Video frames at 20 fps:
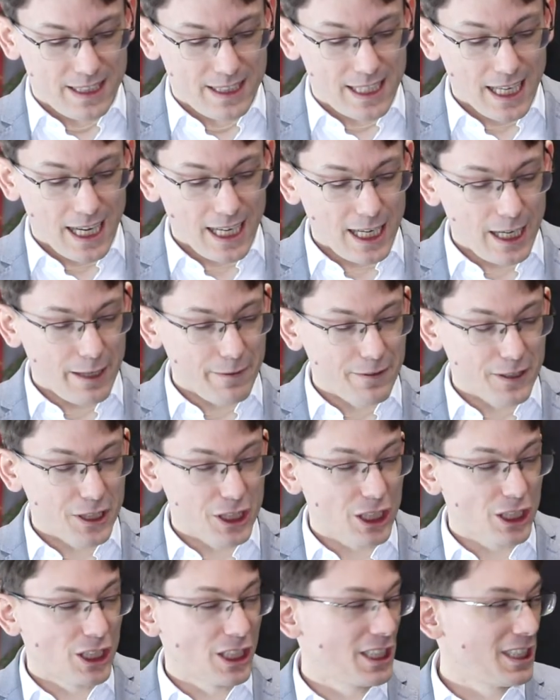Data
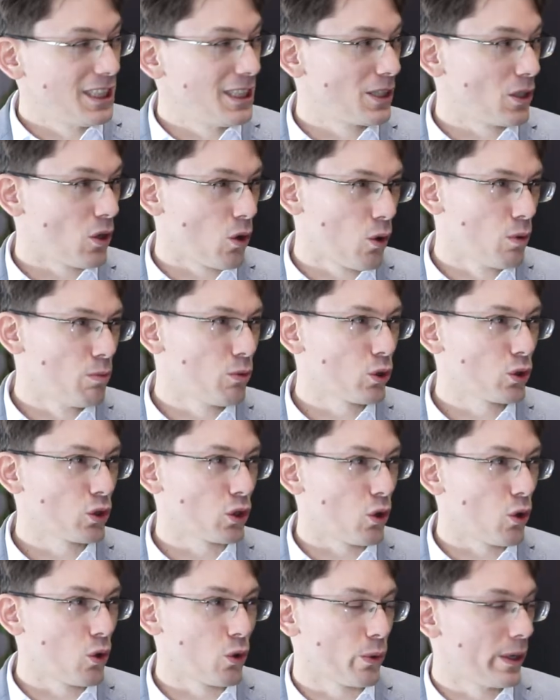efficiency is almost
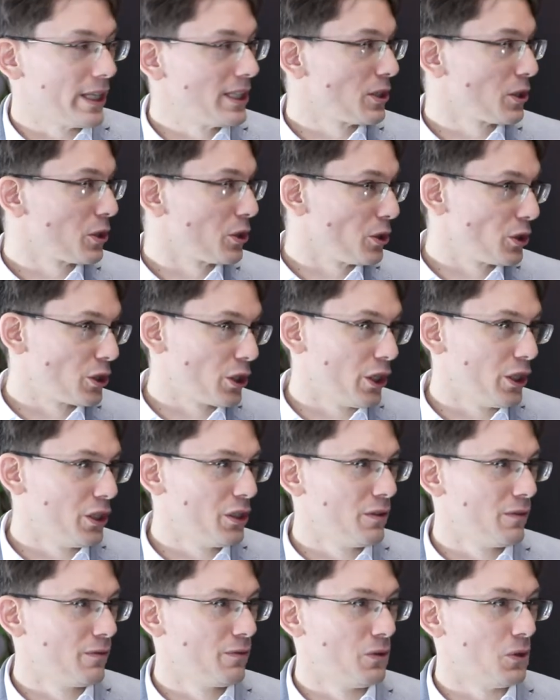always a
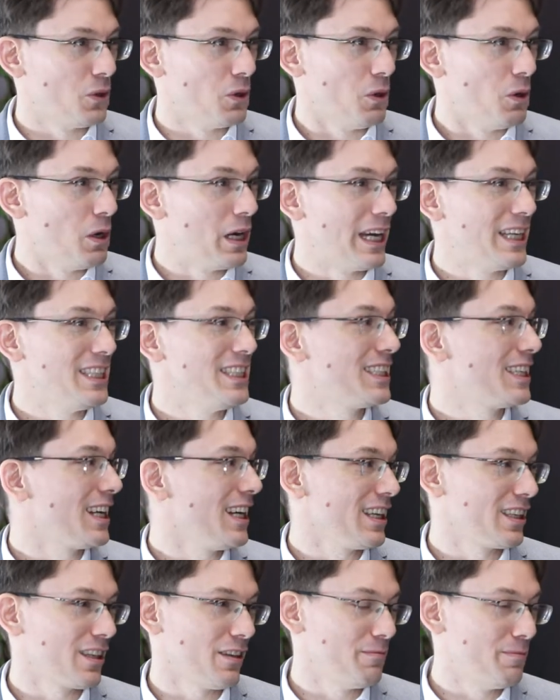concern for any
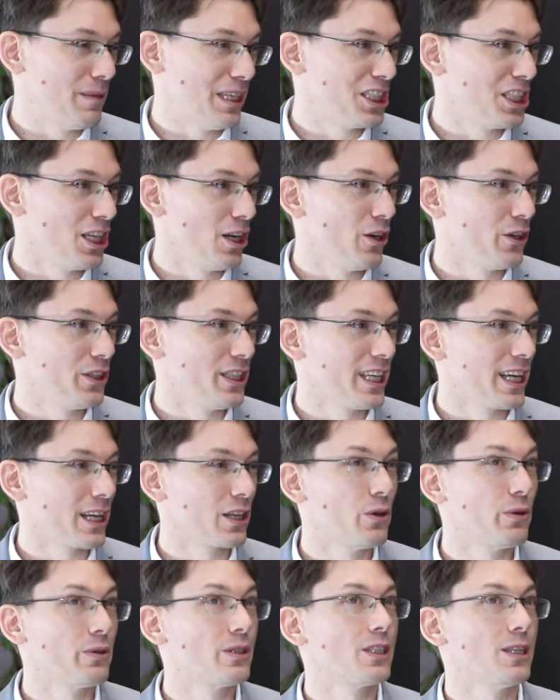kind of machine learning
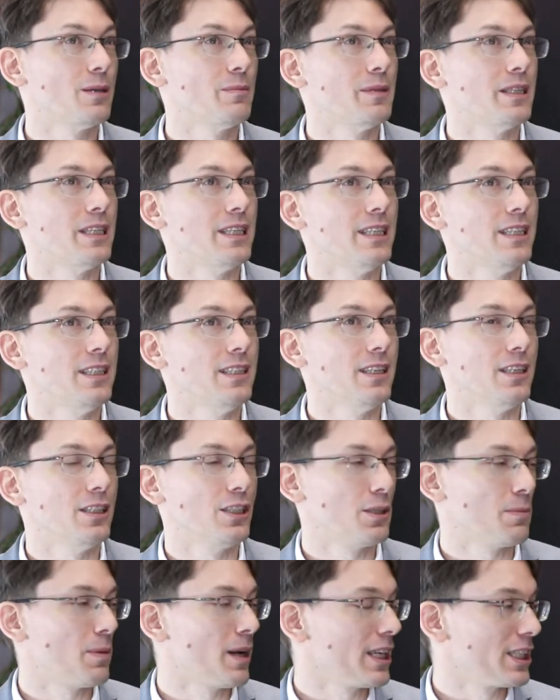algorithm in
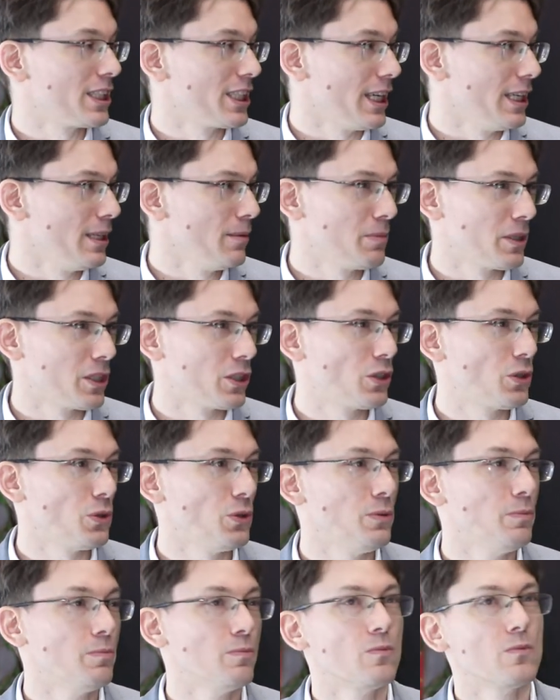supply chain, because
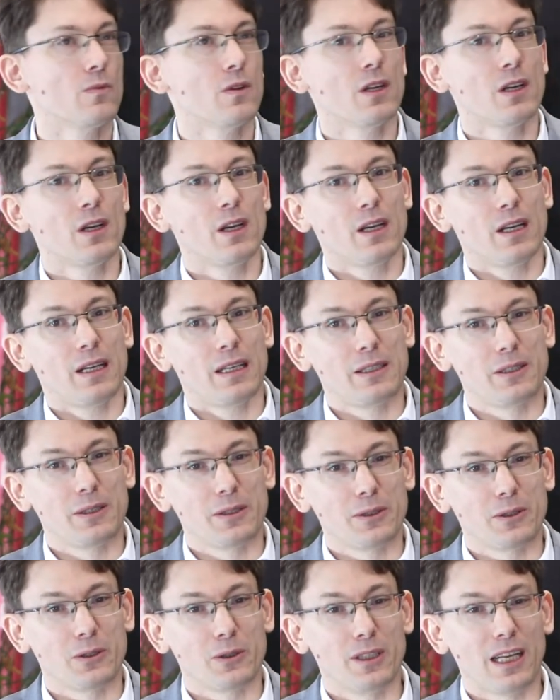you
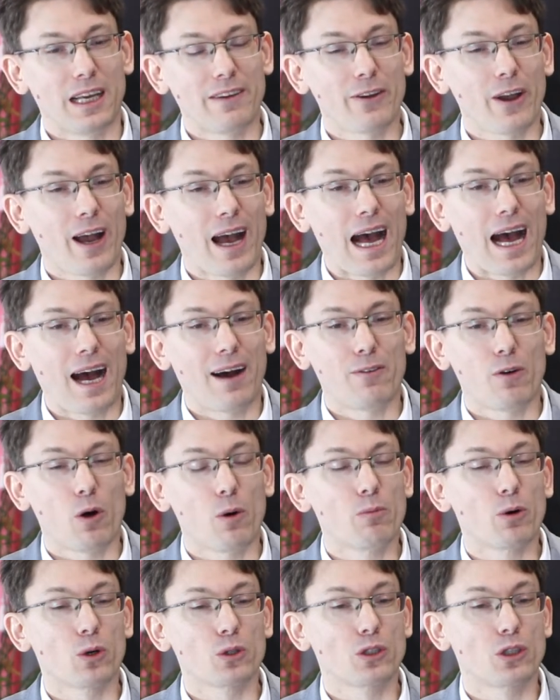never have
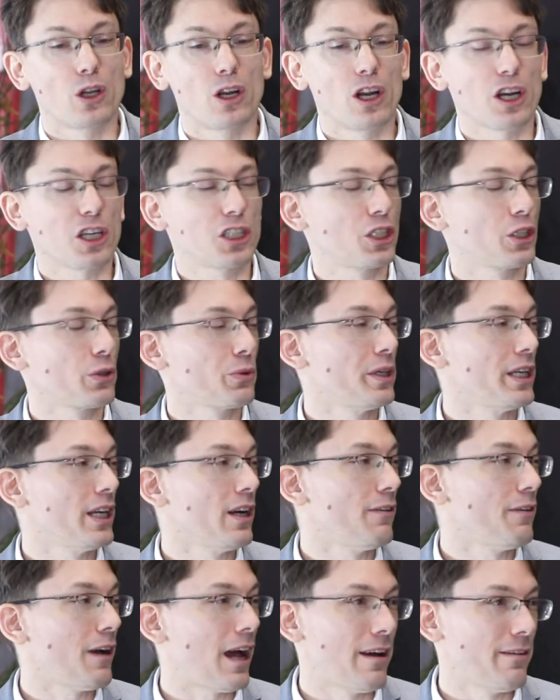almost the luxury
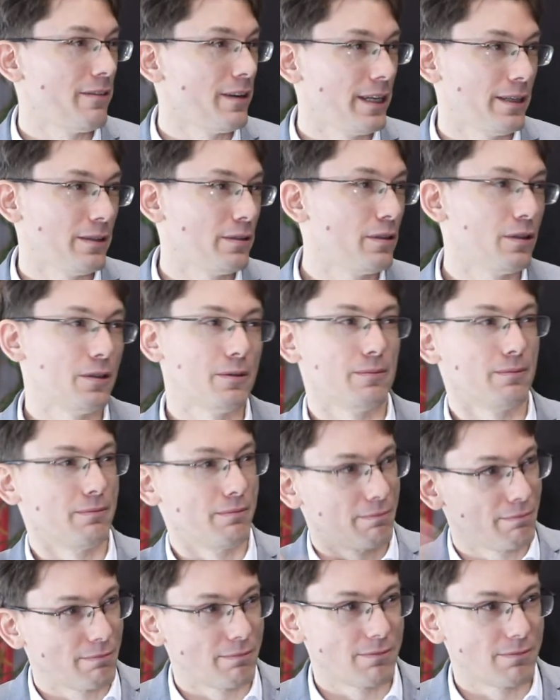of having, you know,